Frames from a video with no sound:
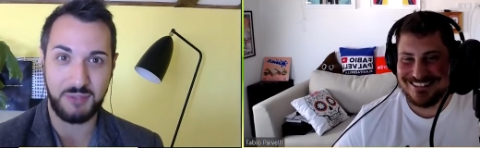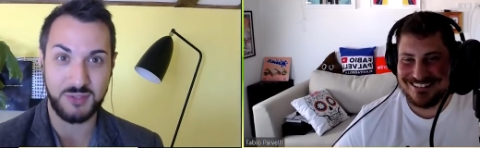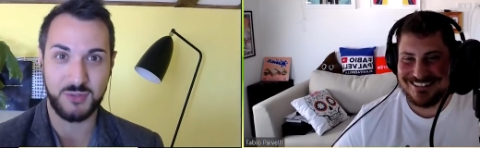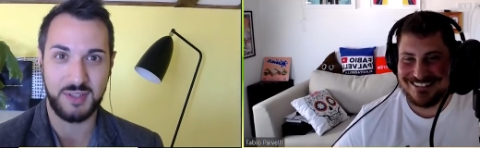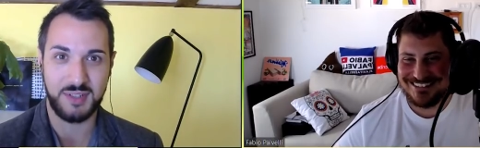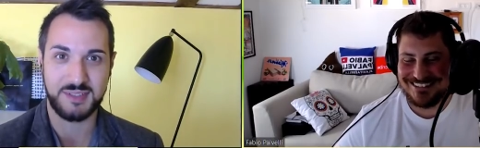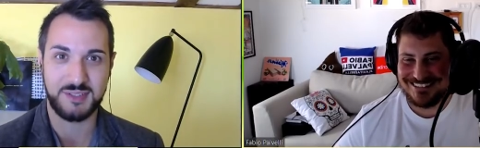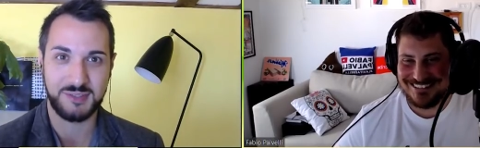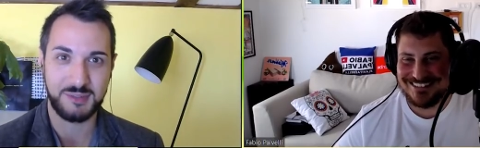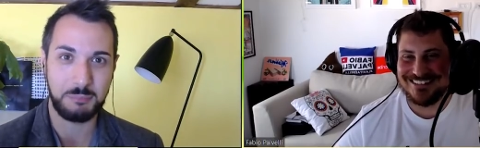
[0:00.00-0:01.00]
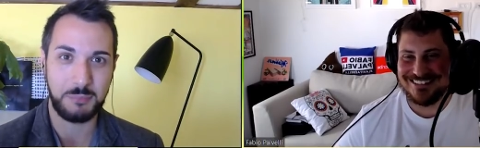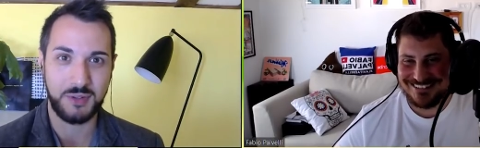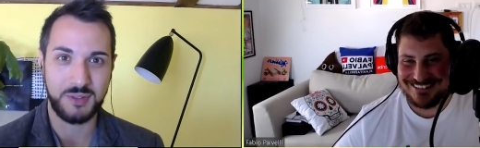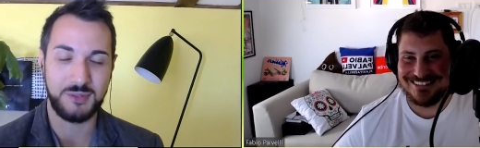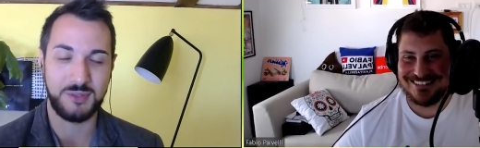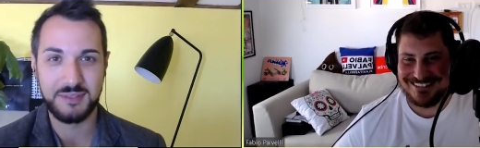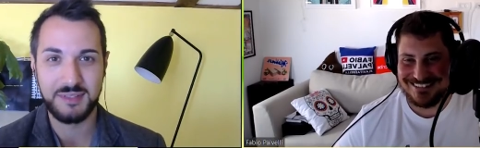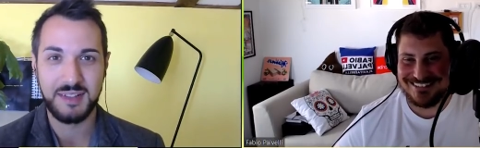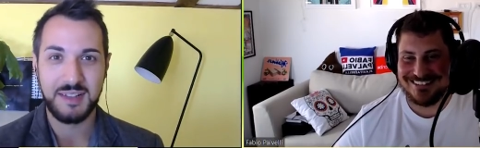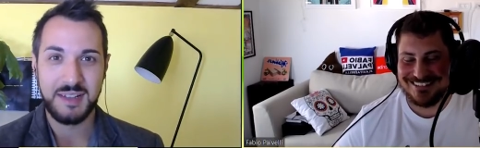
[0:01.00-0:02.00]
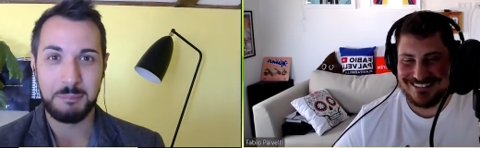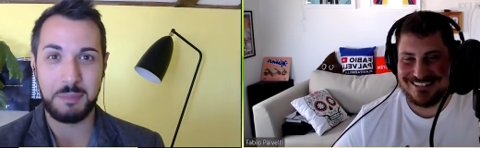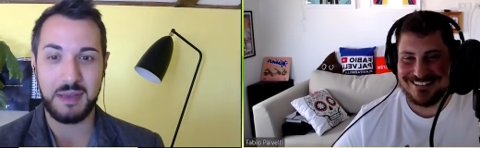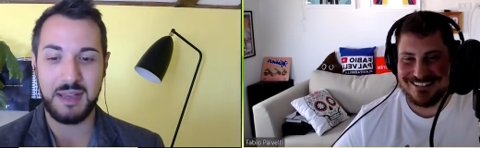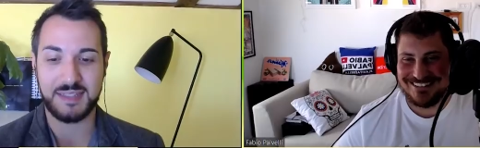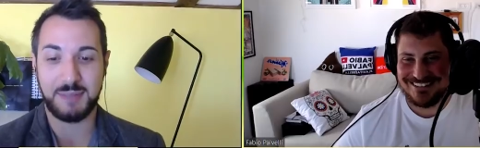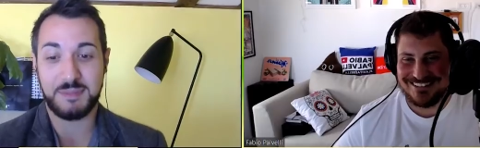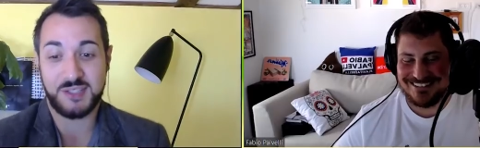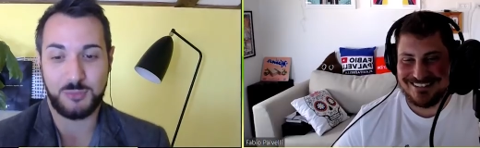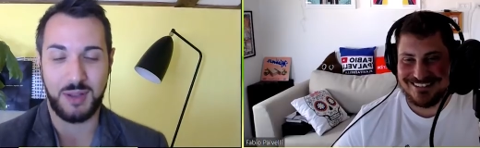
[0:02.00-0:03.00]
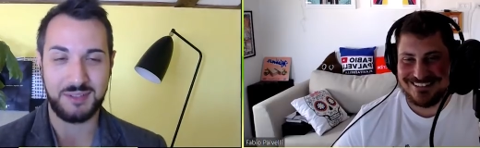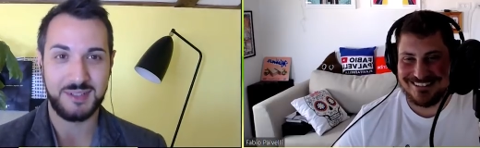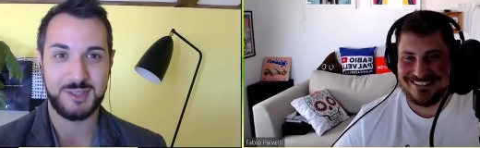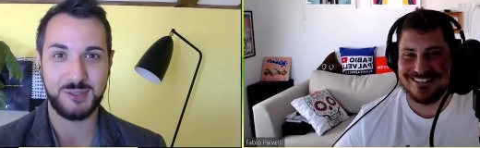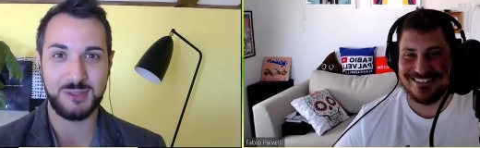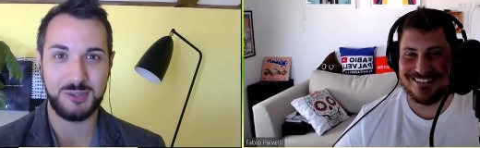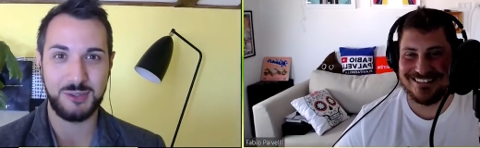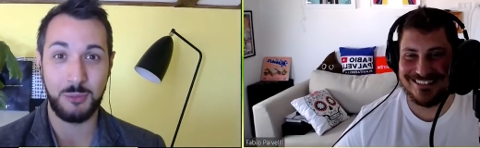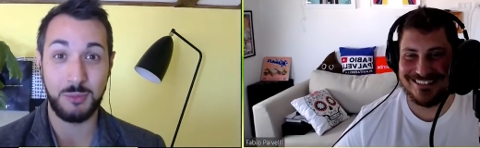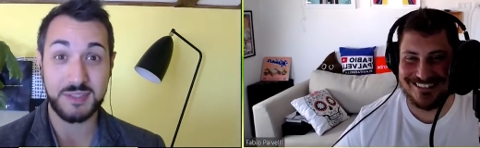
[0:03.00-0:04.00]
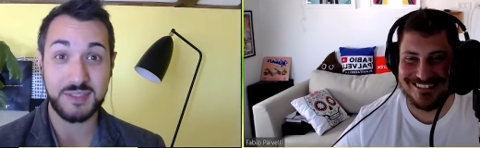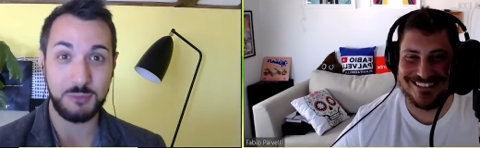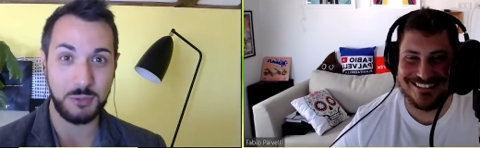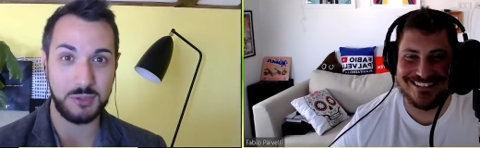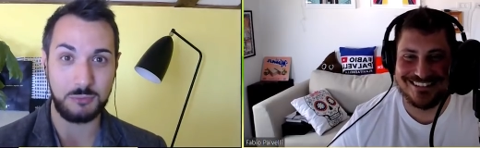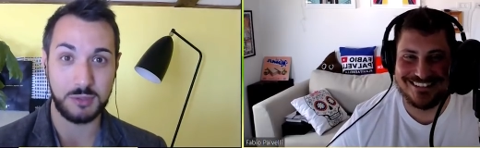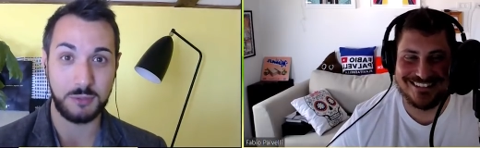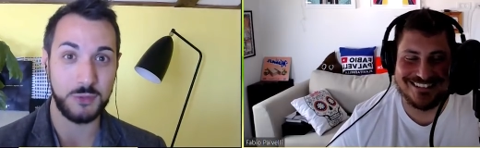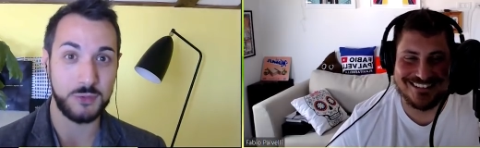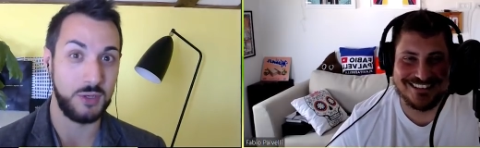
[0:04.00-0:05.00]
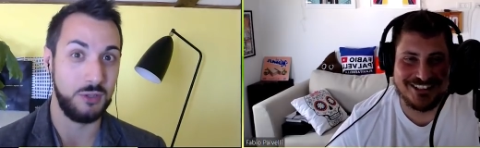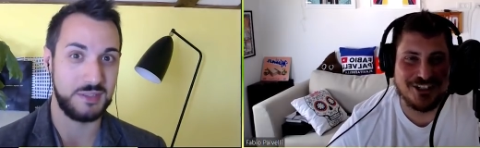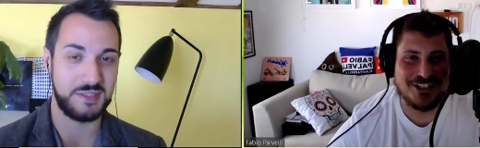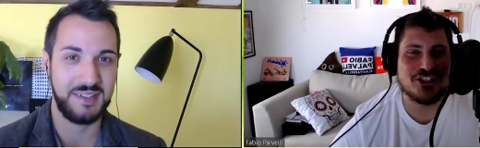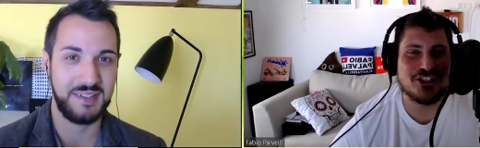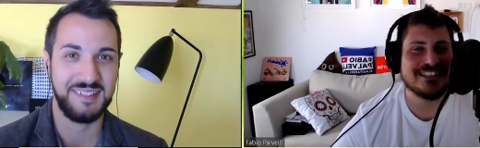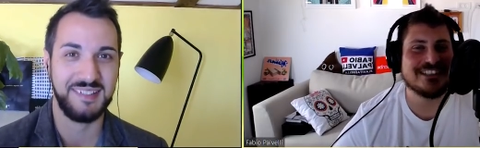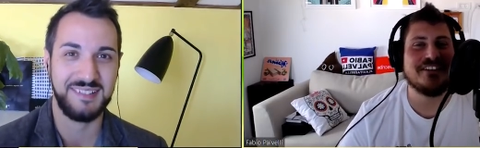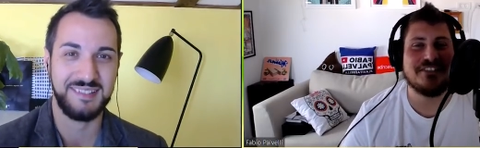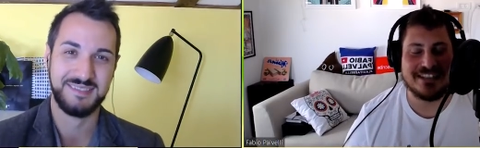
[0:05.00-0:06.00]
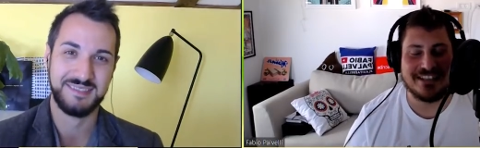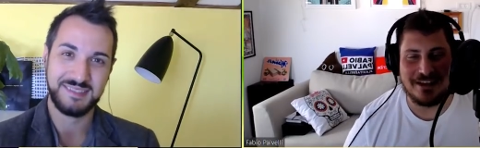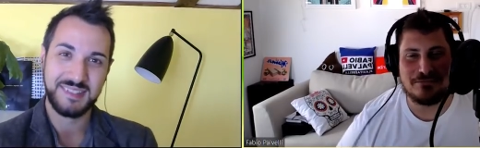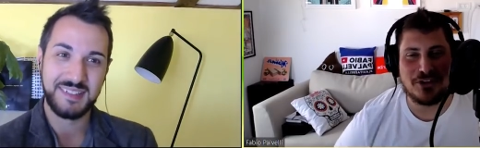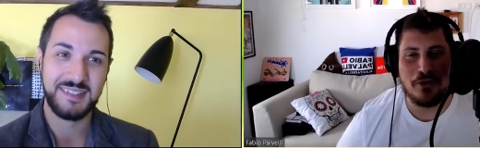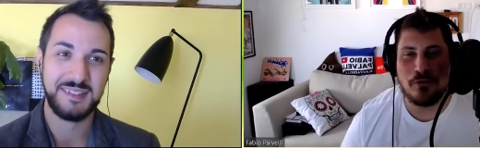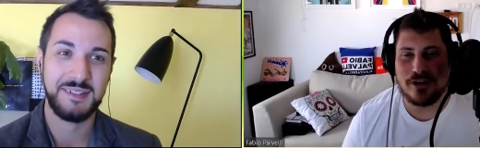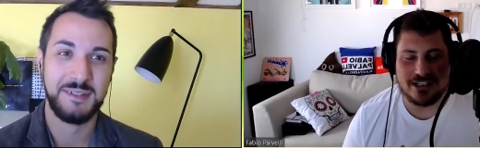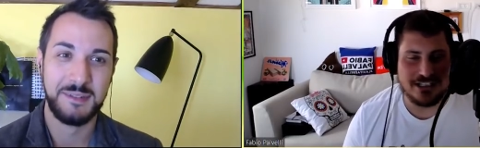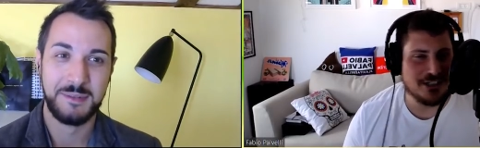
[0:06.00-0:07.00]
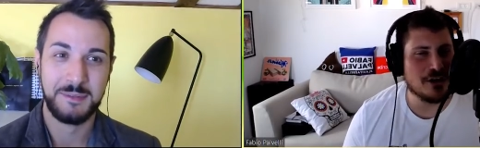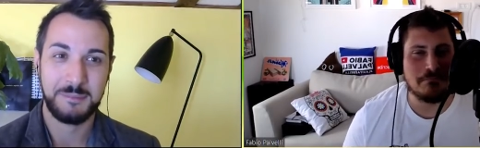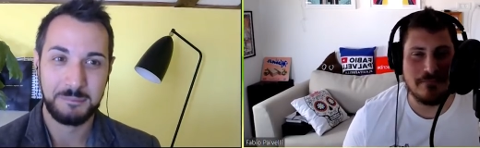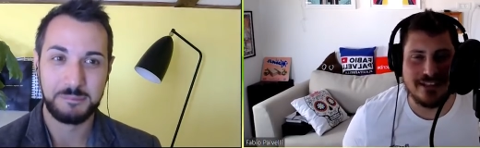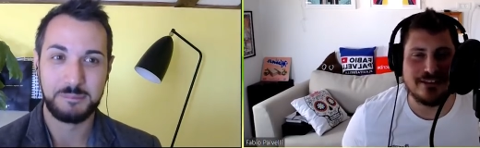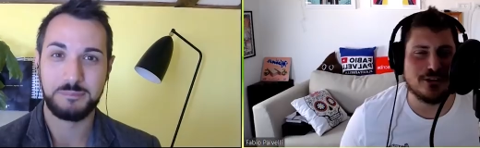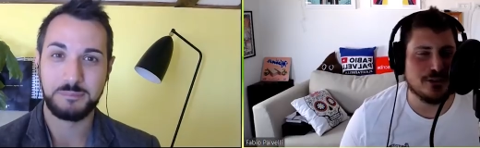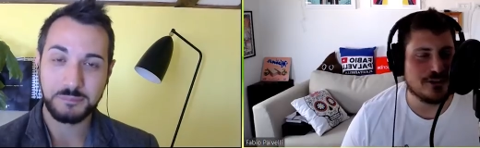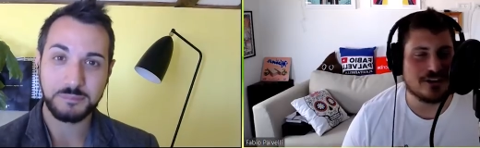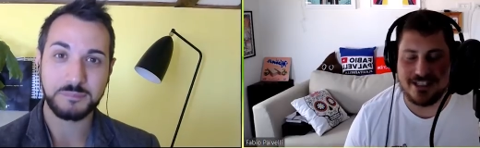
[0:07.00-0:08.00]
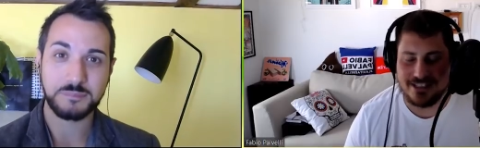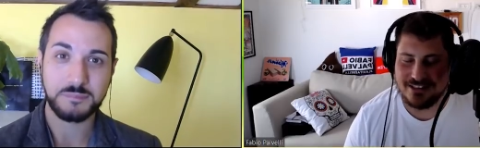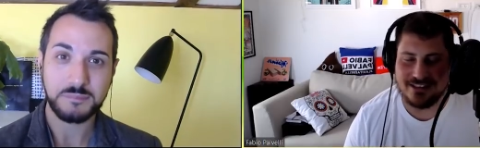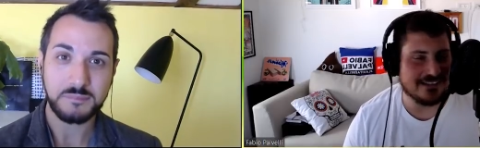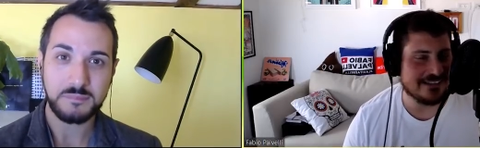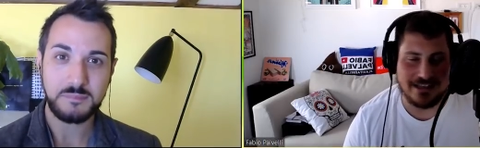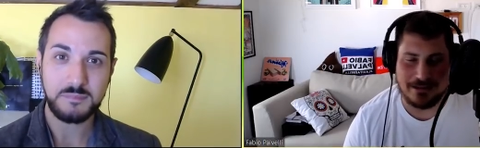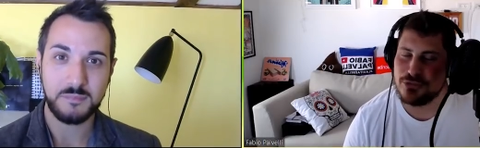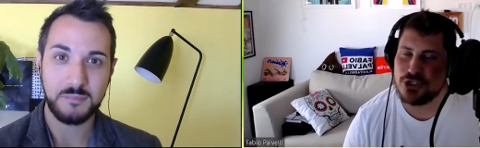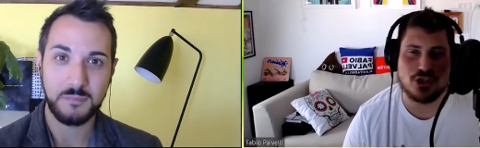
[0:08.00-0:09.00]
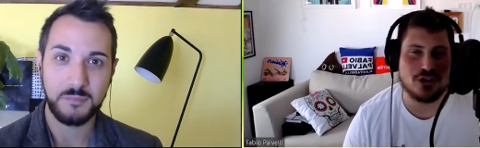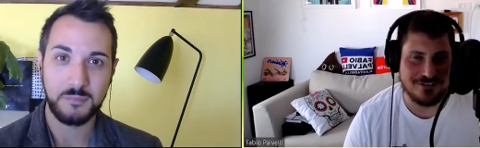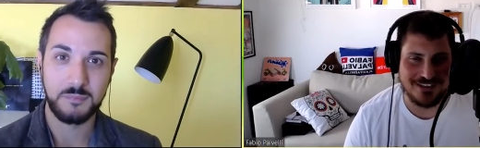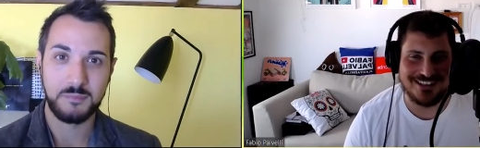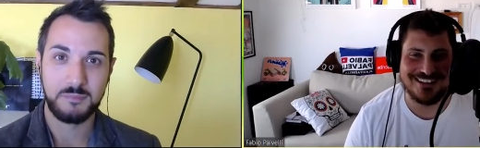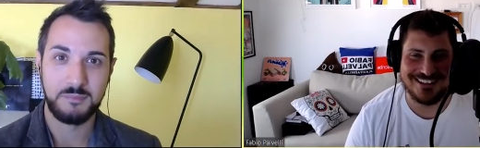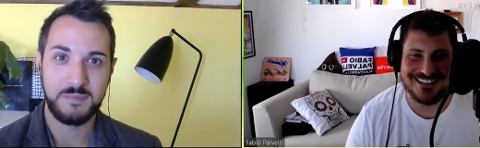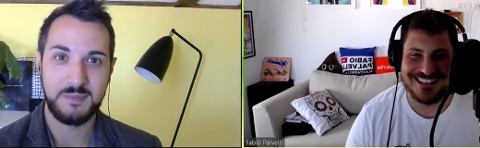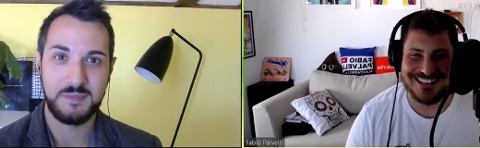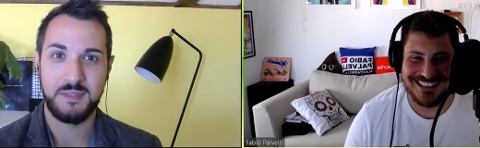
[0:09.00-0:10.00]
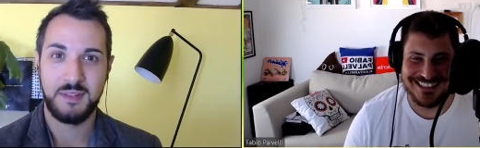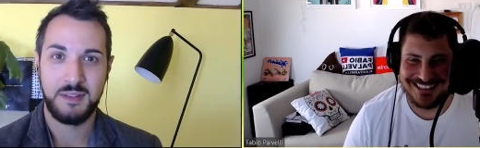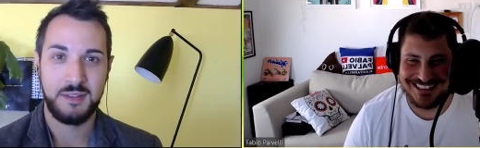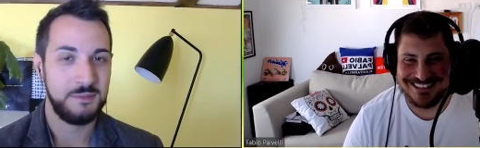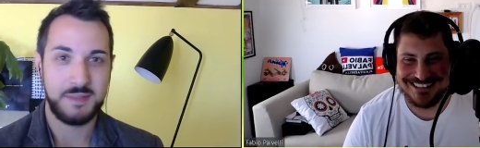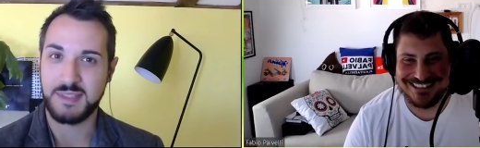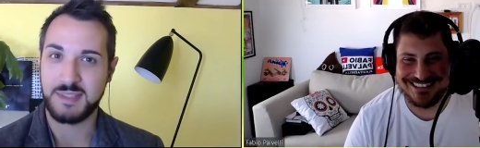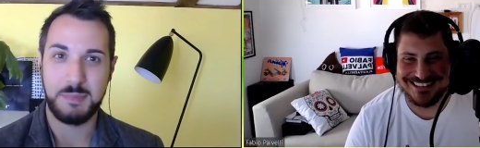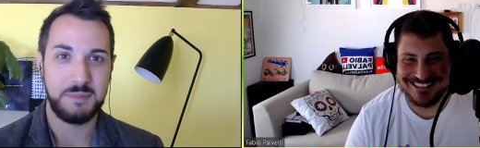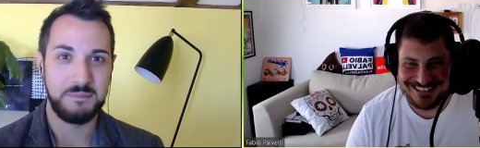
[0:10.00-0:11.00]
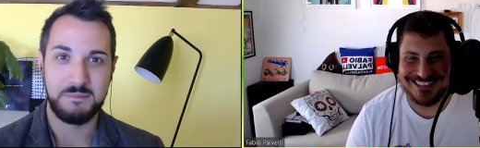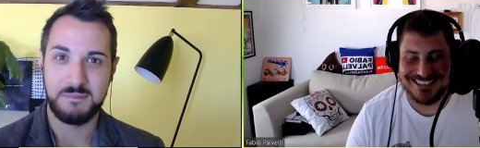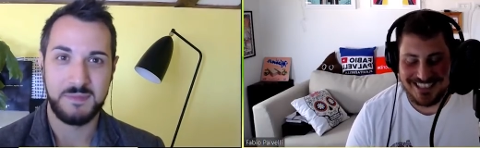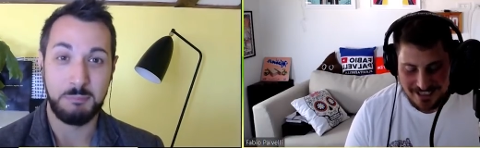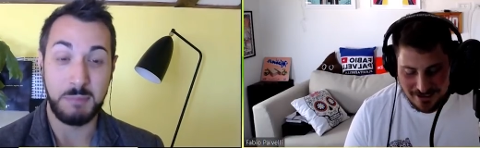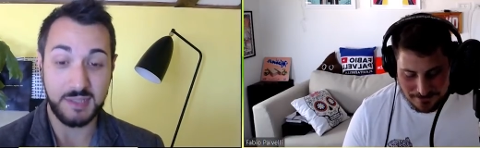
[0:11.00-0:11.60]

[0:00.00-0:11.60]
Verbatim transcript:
Speaker 1: eventually at a certain point, you know. But I'm just one, so we'll see what the future holds.
Speaker 2: Just give it time. Don't worry. You're meant to do great things, and I'm sure of it.
Speaker 1: Thanks, man. It